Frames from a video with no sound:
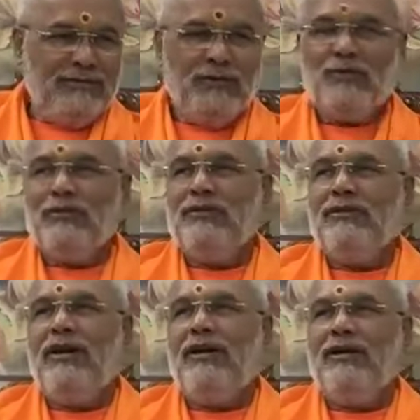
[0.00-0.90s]

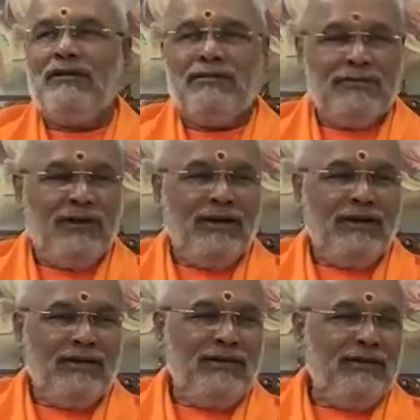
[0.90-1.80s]
Formal hair,
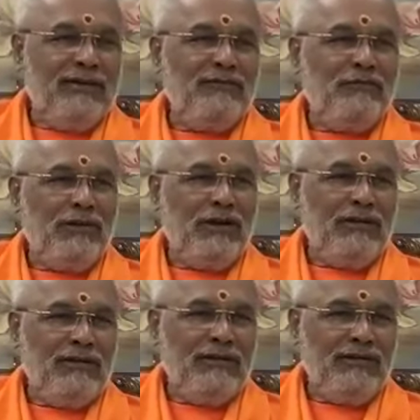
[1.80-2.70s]
garland and
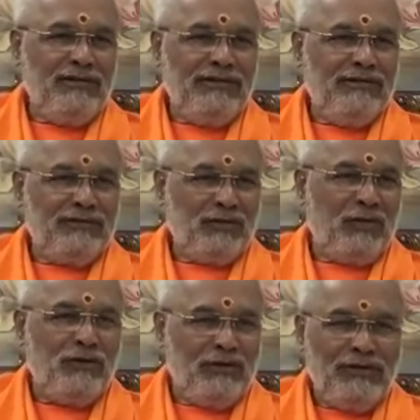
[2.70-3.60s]
mala and
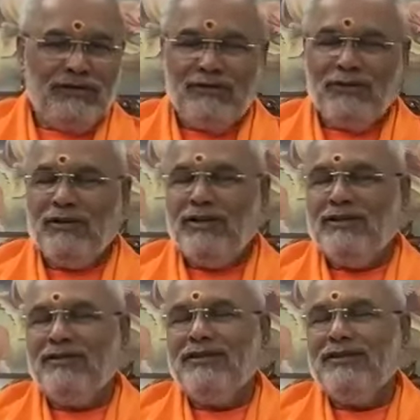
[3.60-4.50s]
shawl and all that.